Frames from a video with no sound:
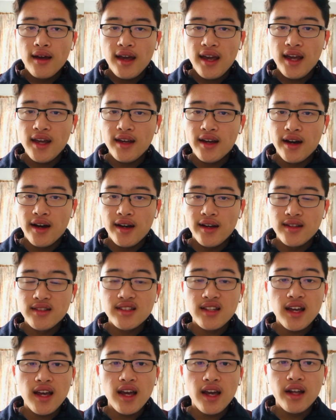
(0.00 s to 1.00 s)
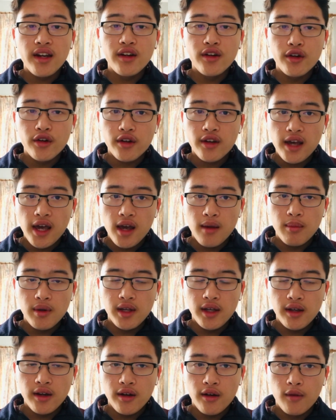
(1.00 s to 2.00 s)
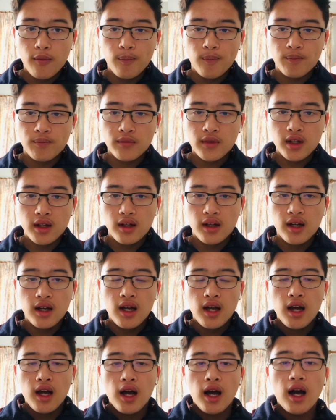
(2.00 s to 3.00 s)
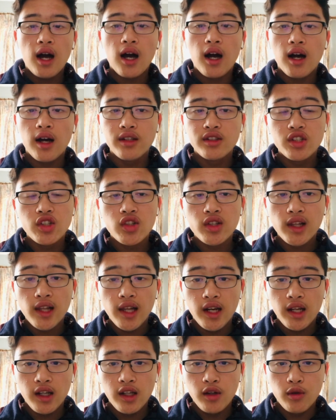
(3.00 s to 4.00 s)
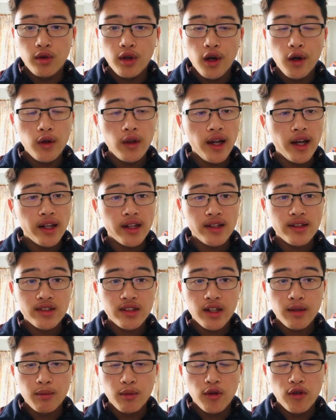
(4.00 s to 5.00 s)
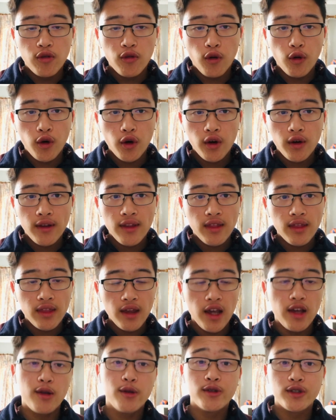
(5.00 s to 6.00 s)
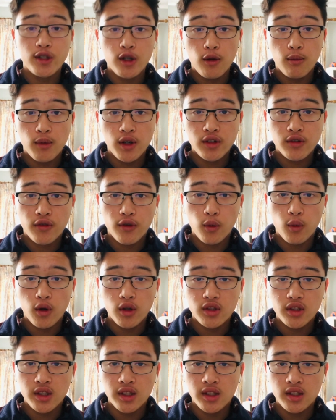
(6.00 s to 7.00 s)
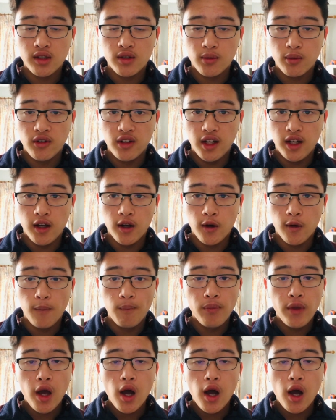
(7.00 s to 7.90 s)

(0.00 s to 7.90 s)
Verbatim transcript: Hey guys, Editor Gab here. Uh, just letting you know, like I said before, thank you so much for watching this video.